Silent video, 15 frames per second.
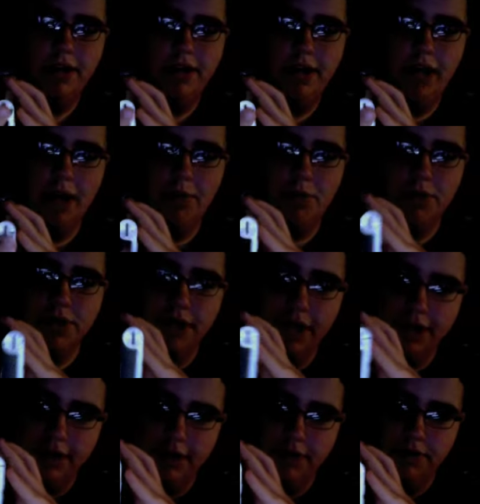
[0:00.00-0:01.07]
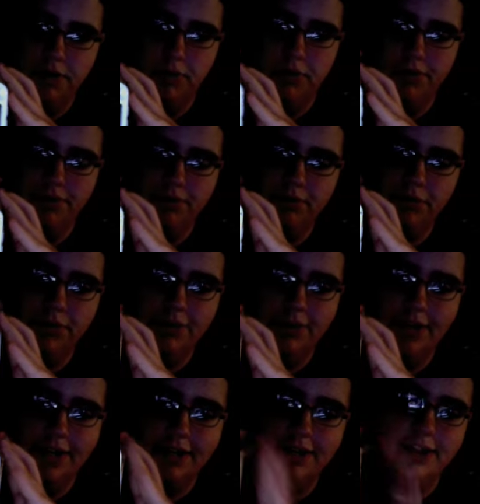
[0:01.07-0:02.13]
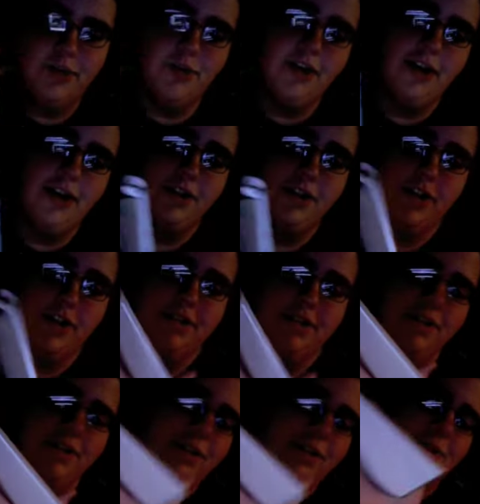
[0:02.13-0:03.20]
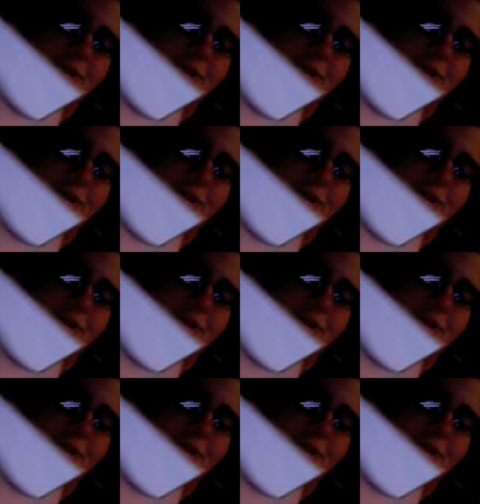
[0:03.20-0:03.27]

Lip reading: Apple was kind enough to provide, and they were energizers too,